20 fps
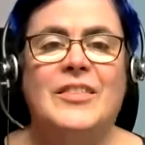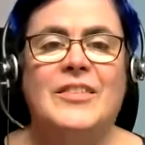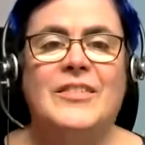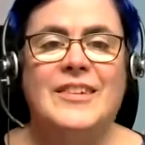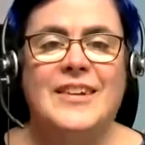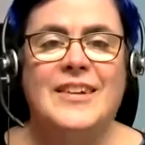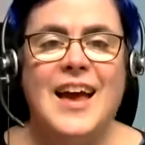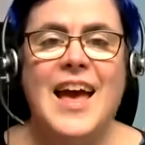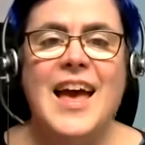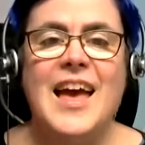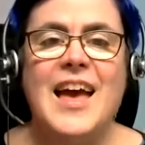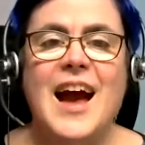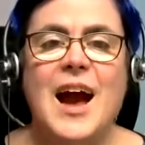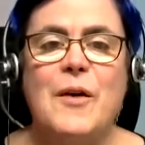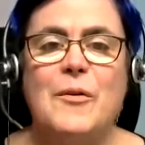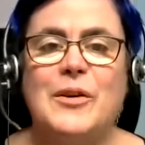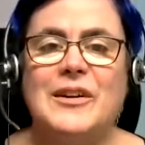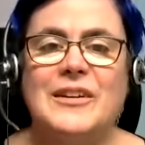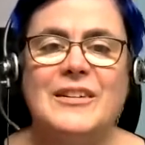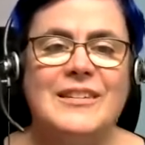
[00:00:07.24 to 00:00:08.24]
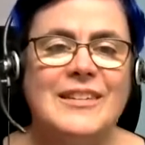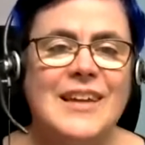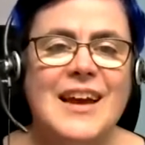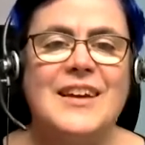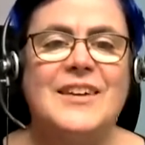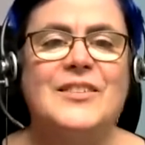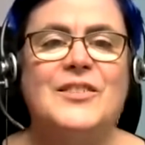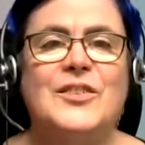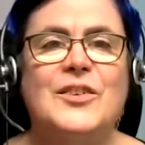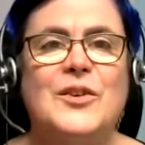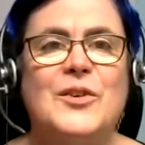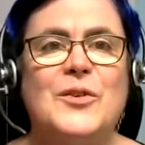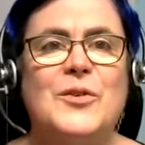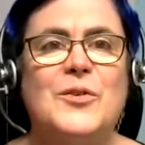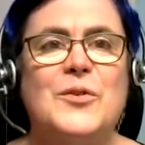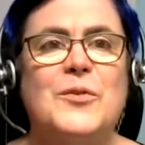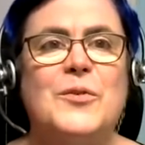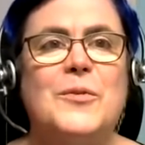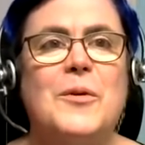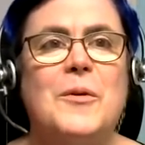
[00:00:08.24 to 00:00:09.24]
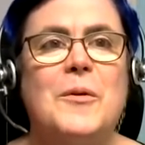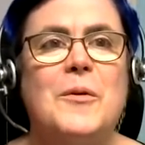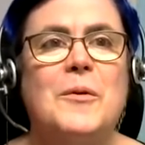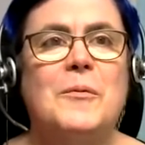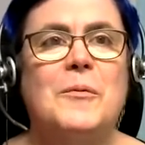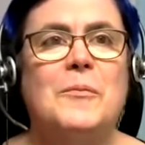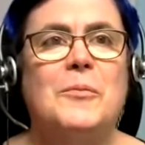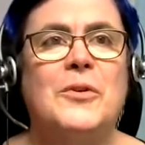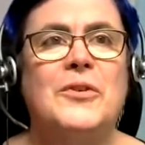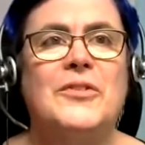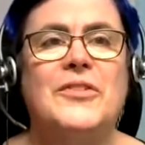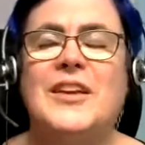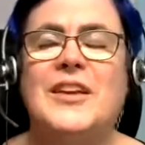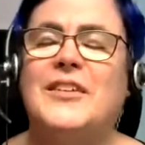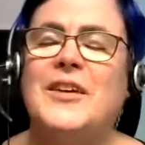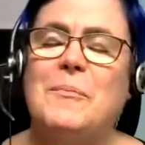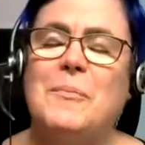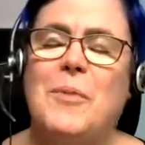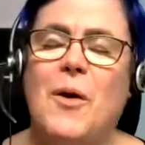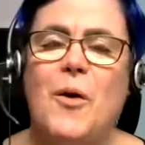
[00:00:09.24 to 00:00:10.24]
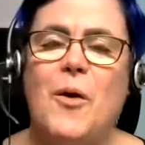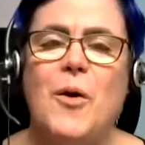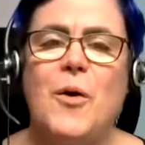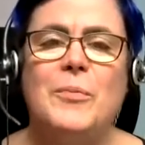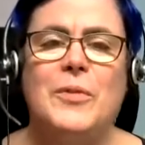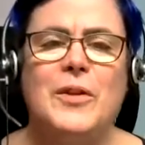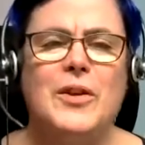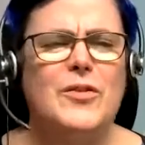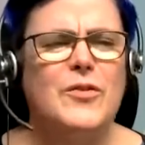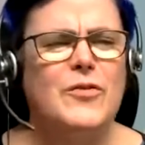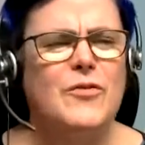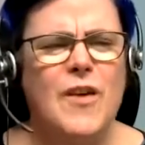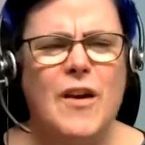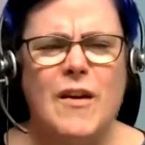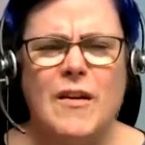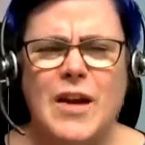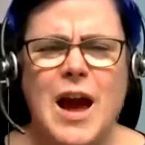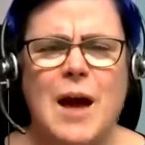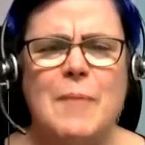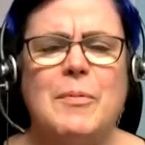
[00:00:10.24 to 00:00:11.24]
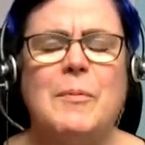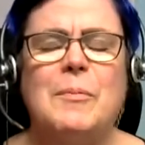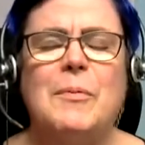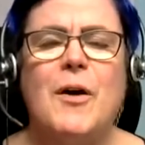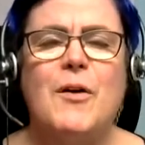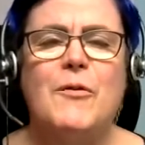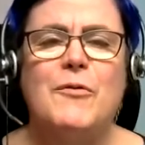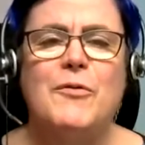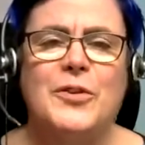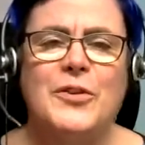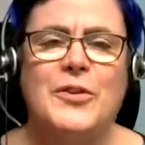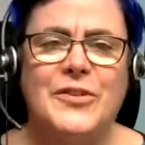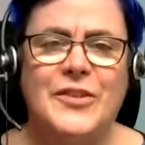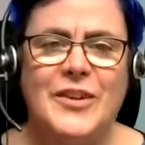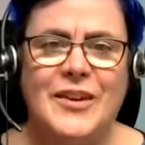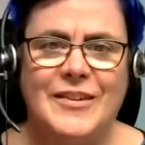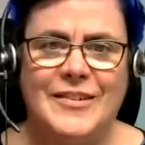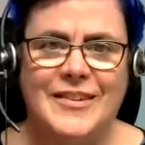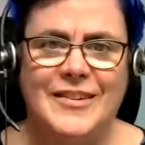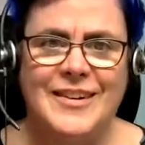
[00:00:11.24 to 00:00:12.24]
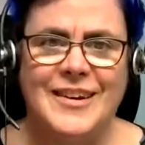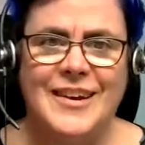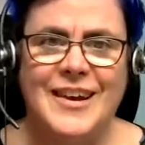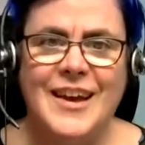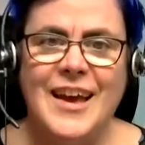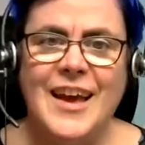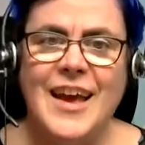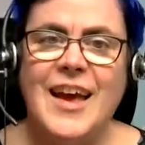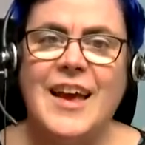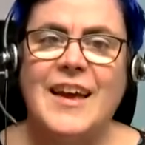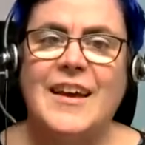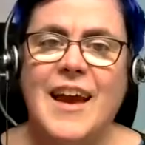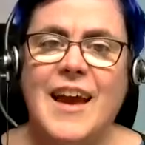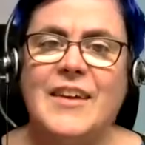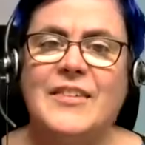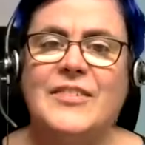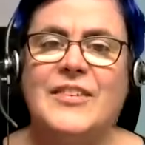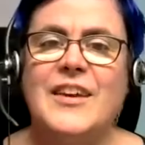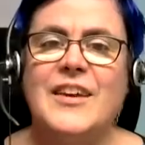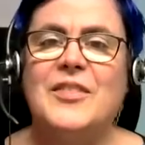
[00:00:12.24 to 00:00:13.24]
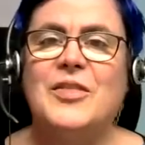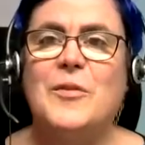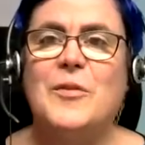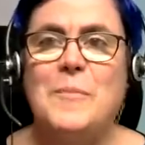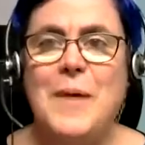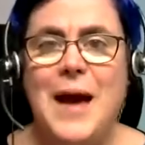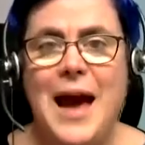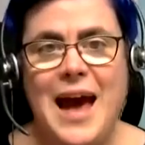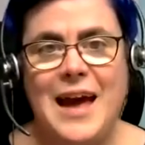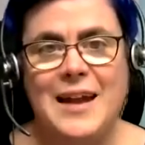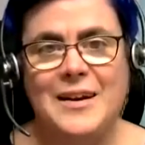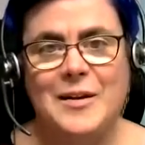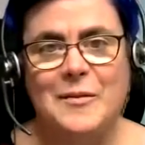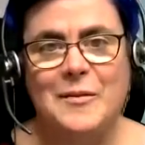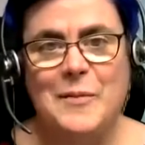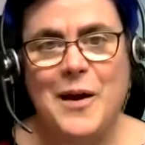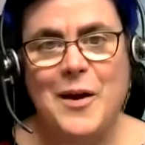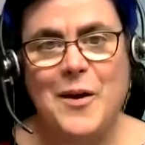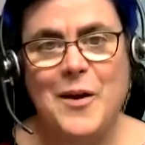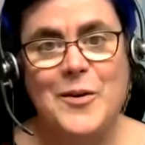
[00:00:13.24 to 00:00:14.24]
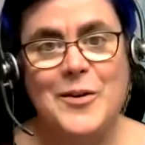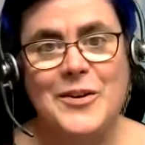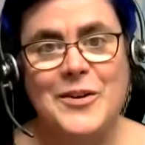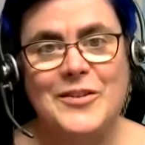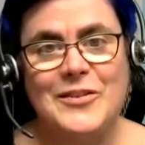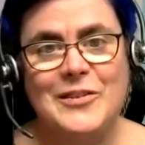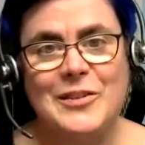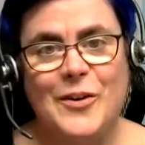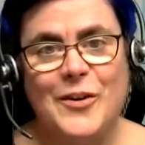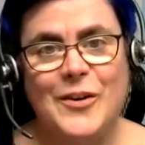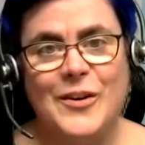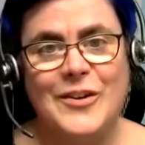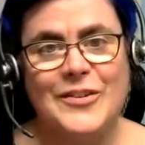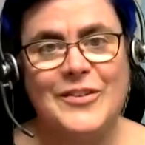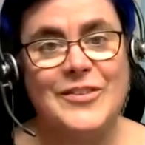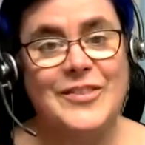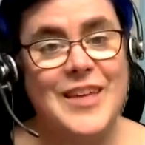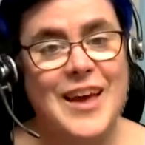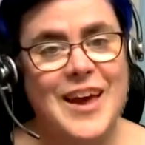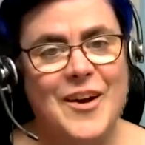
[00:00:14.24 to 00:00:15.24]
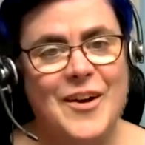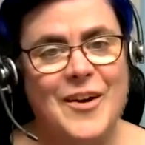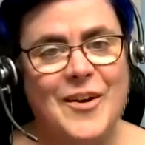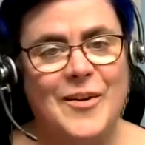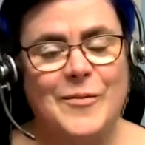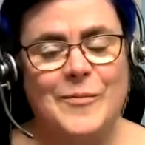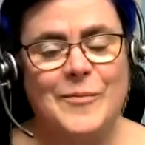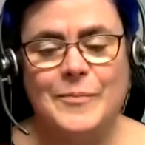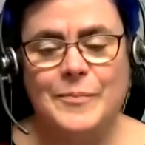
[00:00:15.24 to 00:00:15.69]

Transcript: Today, I would like to present a poem that is very apropos for the season, Casey at the Bat by Ernest Lawrence Thayer.